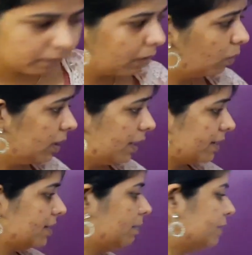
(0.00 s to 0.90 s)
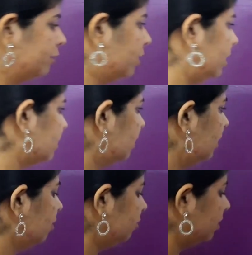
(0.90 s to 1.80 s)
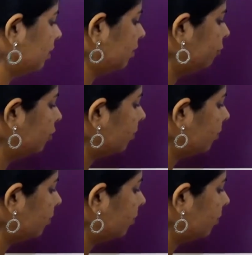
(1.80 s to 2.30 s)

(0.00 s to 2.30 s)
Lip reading: What are the examples for it? The food